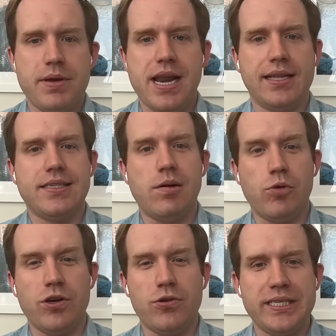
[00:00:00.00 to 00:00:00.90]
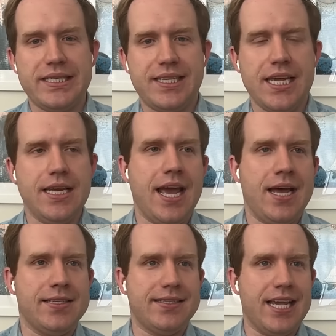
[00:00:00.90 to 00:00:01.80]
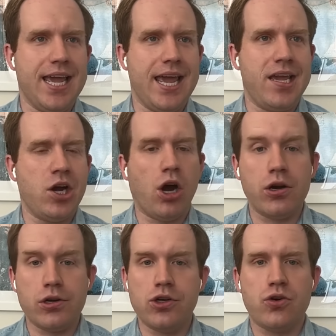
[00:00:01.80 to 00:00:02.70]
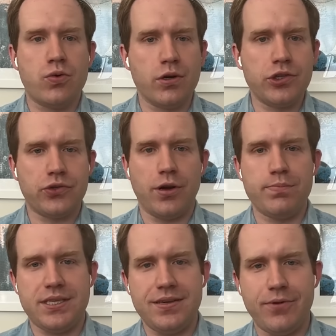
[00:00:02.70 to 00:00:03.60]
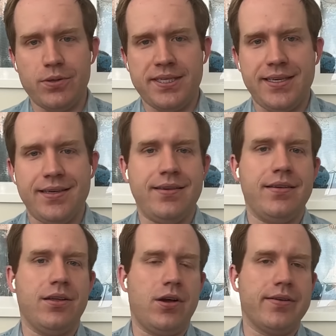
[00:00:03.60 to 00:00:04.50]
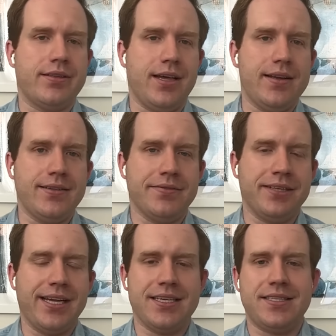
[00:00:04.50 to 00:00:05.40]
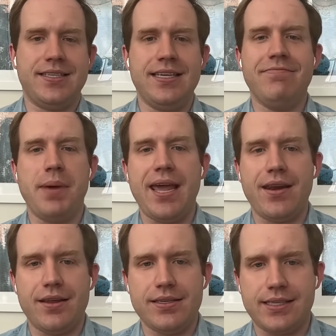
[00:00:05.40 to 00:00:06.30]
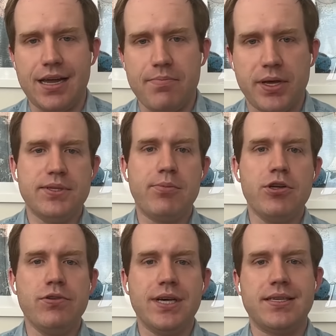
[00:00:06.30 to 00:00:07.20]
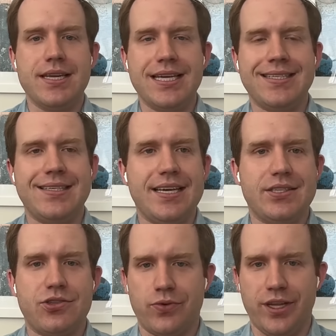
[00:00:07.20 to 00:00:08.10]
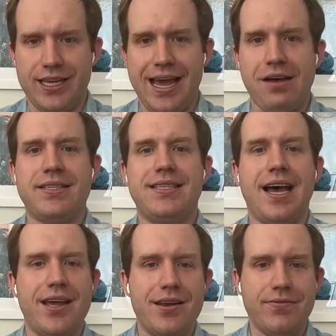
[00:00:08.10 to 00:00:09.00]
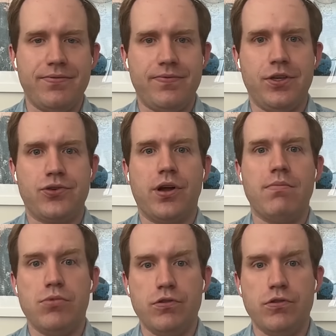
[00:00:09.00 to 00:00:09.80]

but not someone who is seen as like a hardcore Trump devotee along the lines of like a Steve Bannon type. Someone who doesn't exist really outside of the Trump